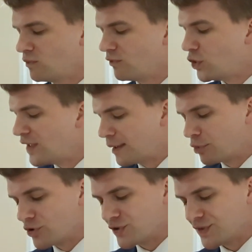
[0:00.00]
view
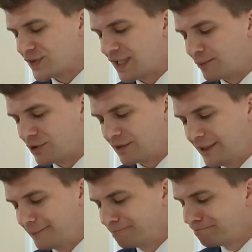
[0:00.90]
that person
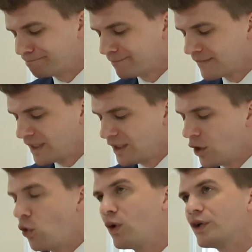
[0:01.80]
skeptically.
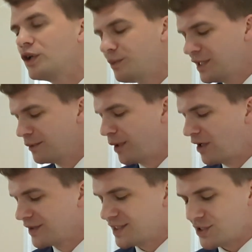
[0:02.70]
Or it could be a
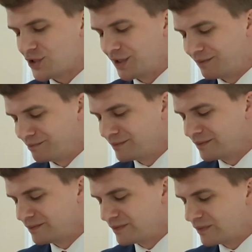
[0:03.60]
politician
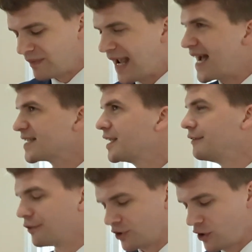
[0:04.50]
asking
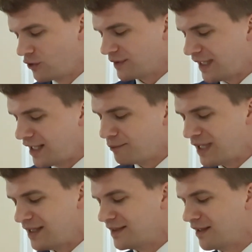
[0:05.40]
for
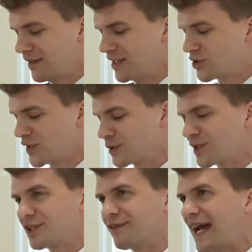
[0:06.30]
campaign donations because of